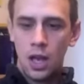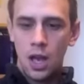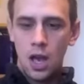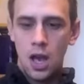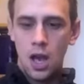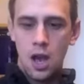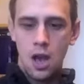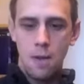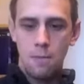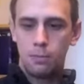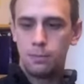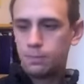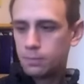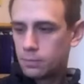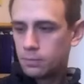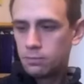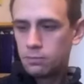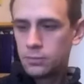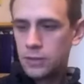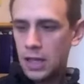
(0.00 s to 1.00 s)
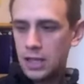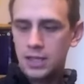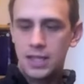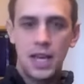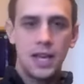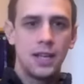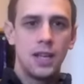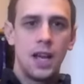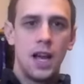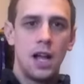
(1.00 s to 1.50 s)
That
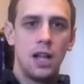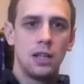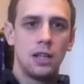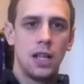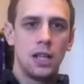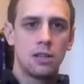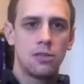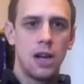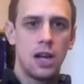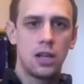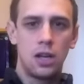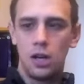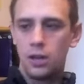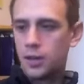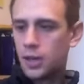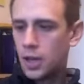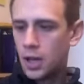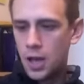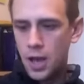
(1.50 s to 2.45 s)
said, I'll crack on.